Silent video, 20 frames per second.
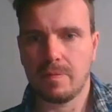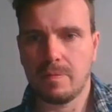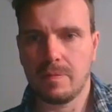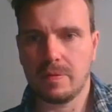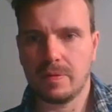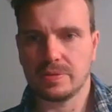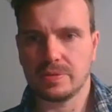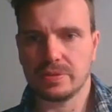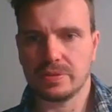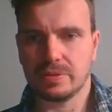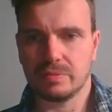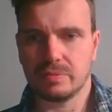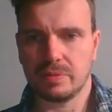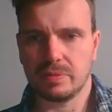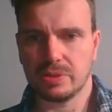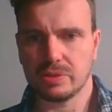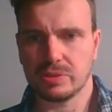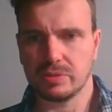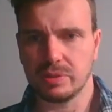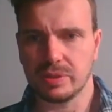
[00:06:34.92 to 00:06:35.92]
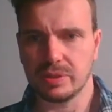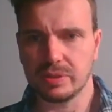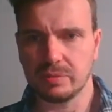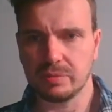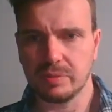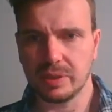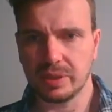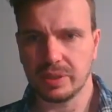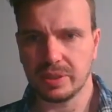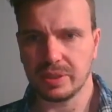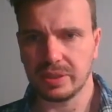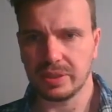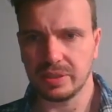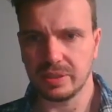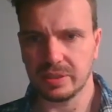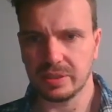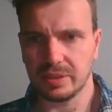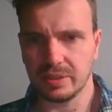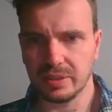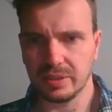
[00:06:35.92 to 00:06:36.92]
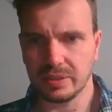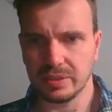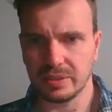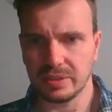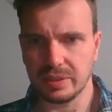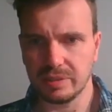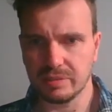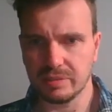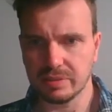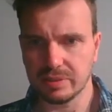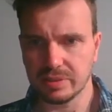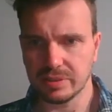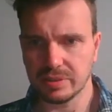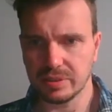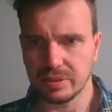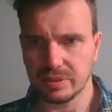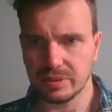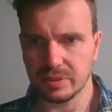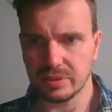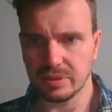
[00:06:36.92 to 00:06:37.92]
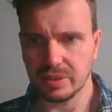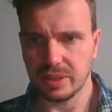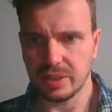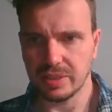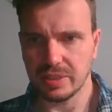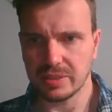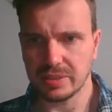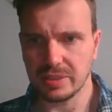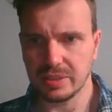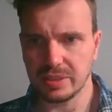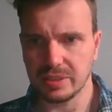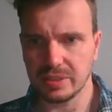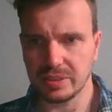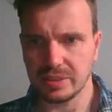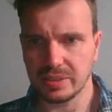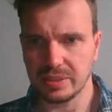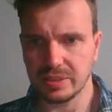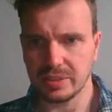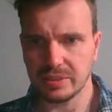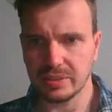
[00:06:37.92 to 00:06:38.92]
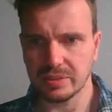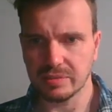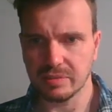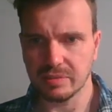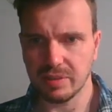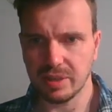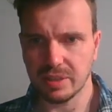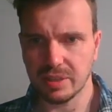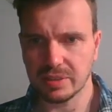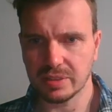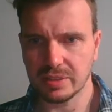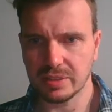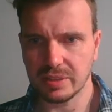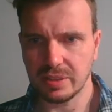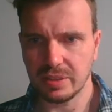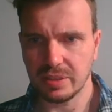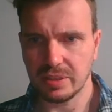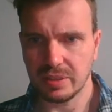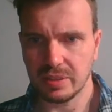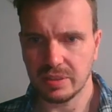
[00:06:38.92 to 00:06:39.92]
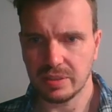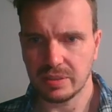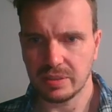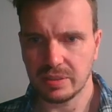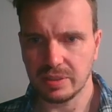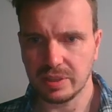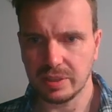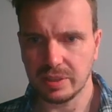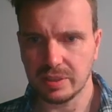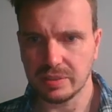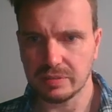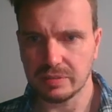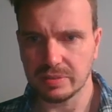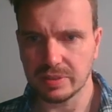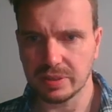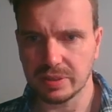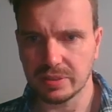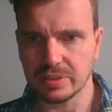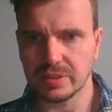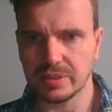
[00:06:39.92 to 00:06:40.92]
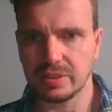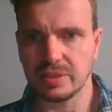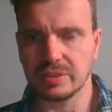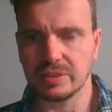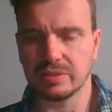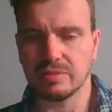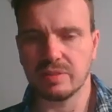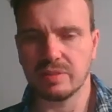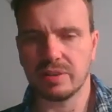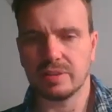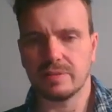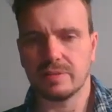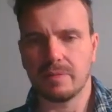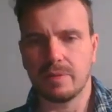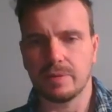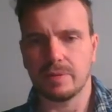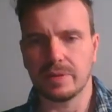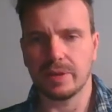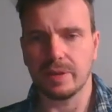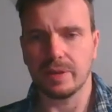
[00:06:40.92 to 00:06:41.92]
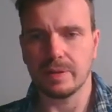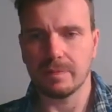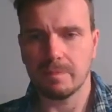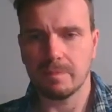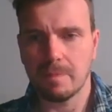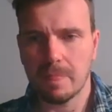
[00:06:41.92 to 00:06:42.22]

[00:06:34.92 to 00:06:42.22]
Let's just make sure I didn't make any other errors. 18t is right. Negative 6t is right. Okay.